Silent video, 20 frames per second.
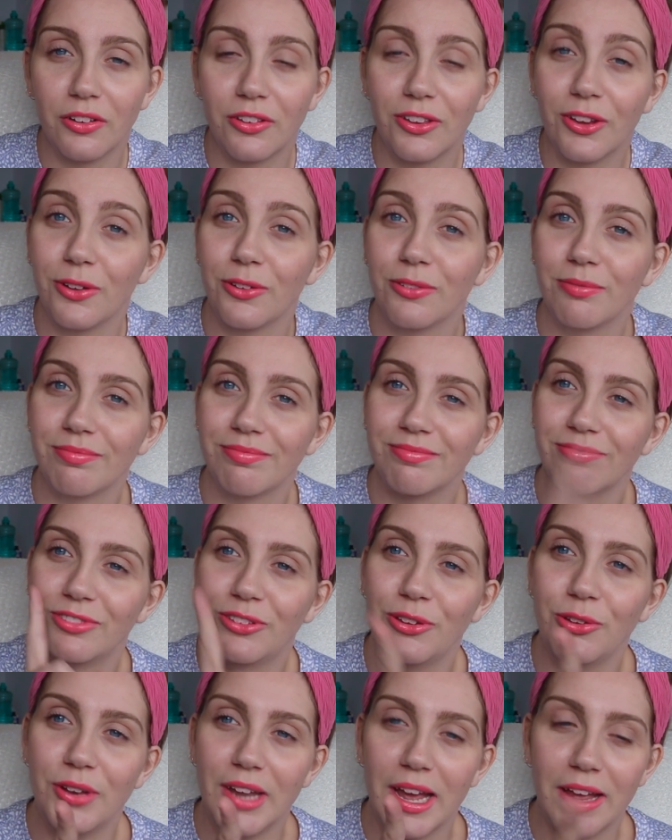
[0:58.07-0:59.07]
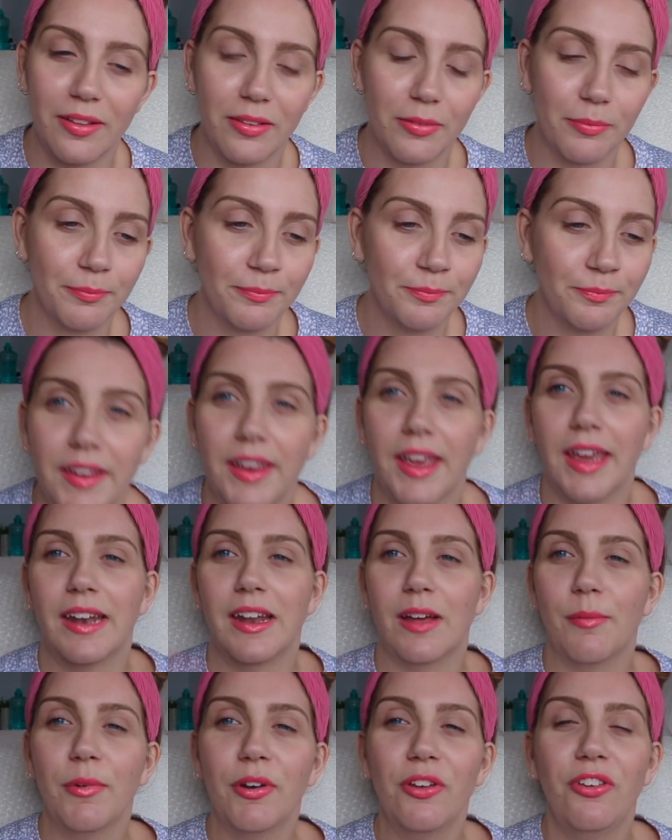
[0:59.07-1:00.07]
so do that. Okay,
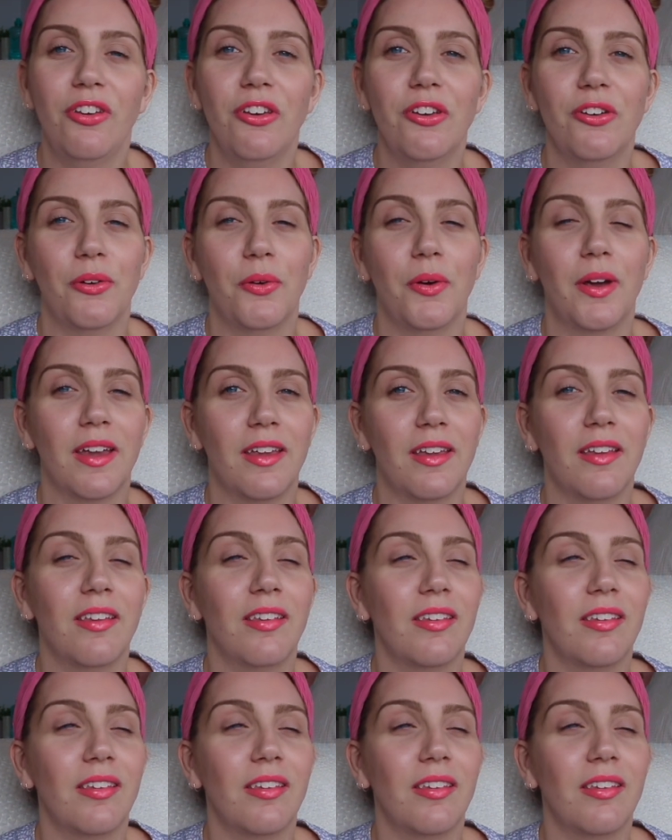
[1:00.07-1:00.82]
number 2 is